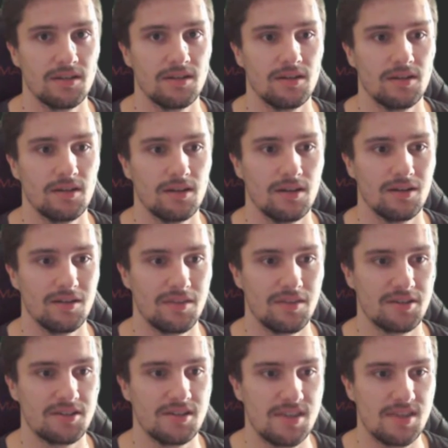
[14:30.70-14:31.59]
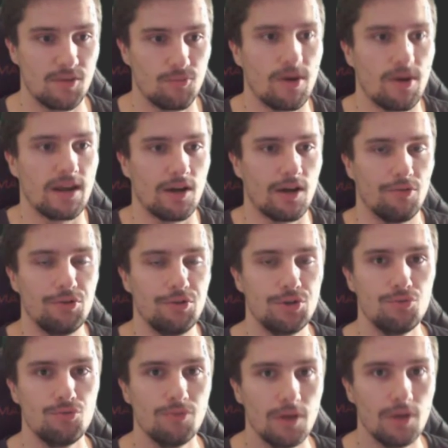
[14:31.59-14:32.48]
this is the way how you
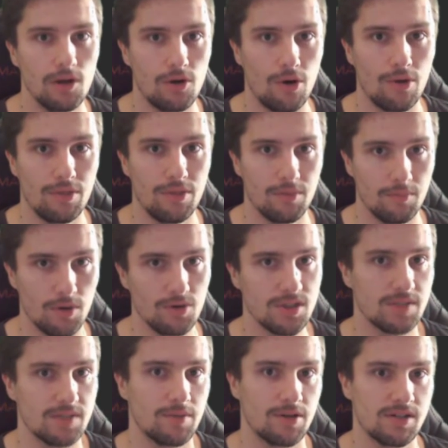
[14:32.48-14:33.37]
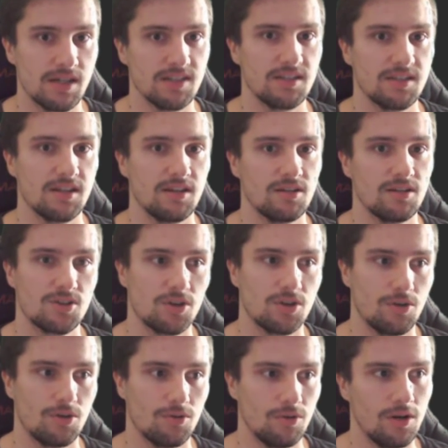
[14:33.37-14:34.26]
will learn the most about testing.
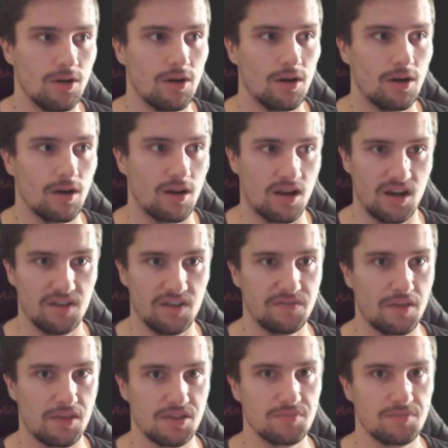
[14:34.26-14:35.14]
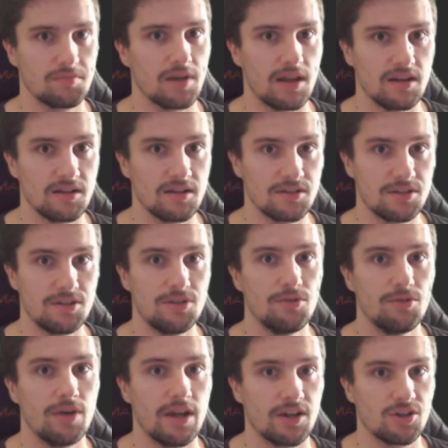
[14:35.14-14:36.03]
So after this playlist, you
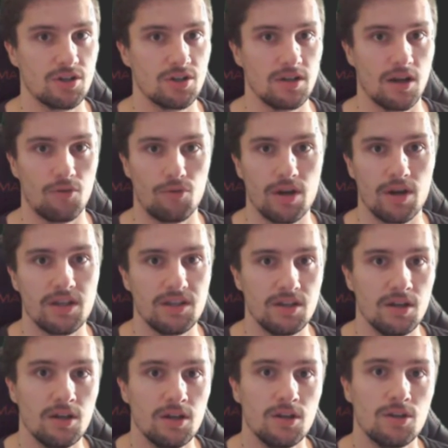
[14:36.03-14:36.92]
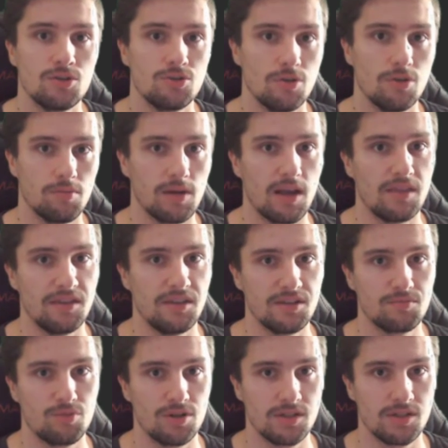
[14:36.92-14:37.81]
actually are ready to apply these
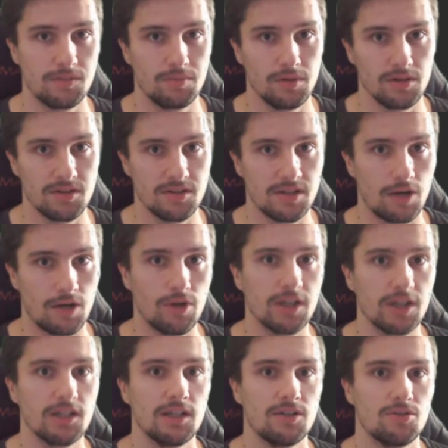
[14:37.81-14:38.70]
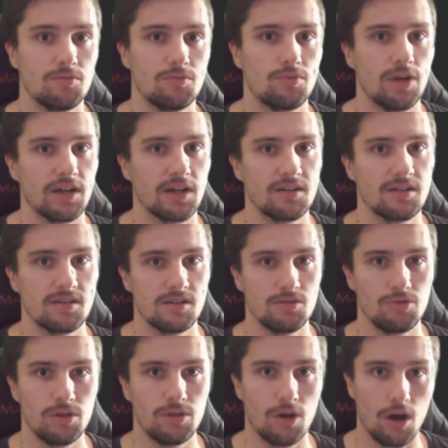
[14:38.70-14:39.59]
principles directly into practice
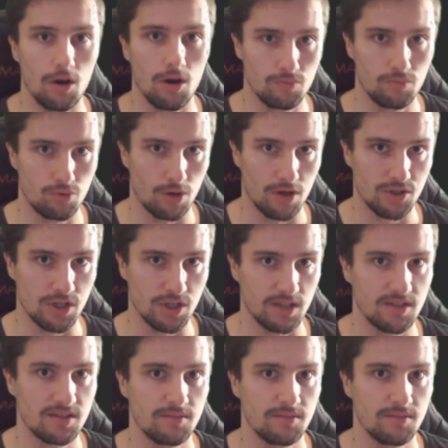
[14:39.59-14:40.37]
into your own projects.